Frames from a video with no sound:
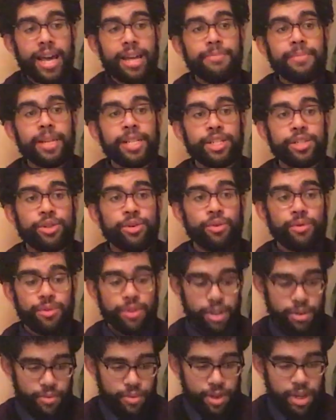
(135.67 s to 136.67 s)
make sure
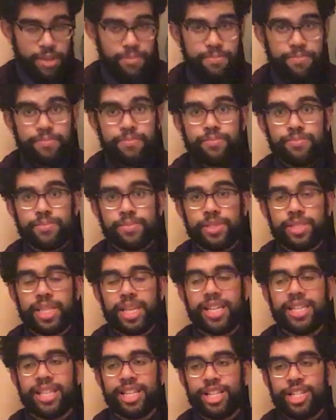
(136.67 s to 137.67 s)
you want to
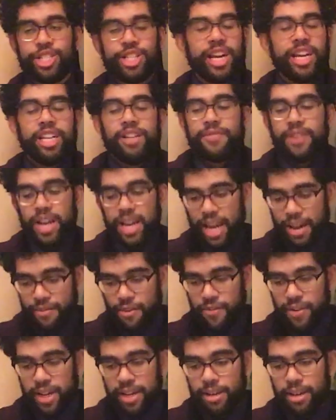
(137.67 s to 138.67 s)
see the shade of it and
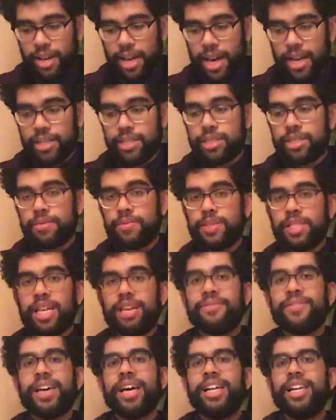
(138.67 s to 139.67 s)
everything, and see
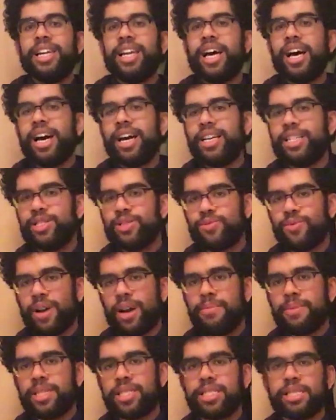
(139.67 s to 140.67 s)
if it aligns
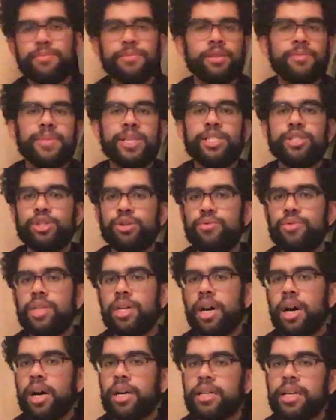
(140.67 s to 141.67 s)
right, because some could be too
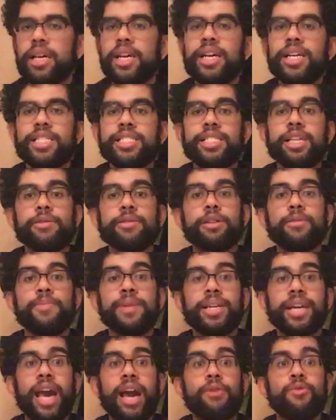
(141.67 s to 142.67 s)
dark, some could
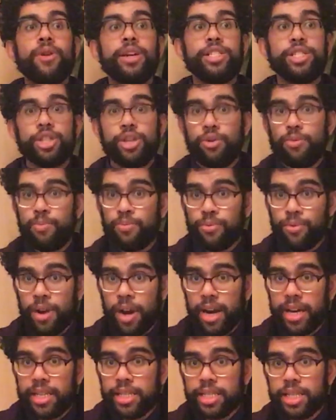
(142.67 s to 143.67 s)
be outright too
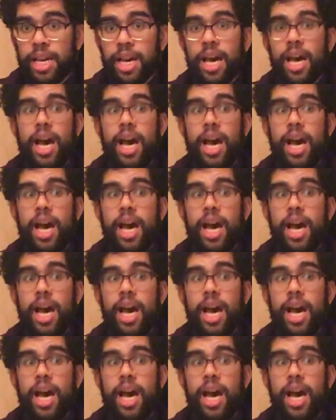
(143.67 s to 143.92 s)
bright.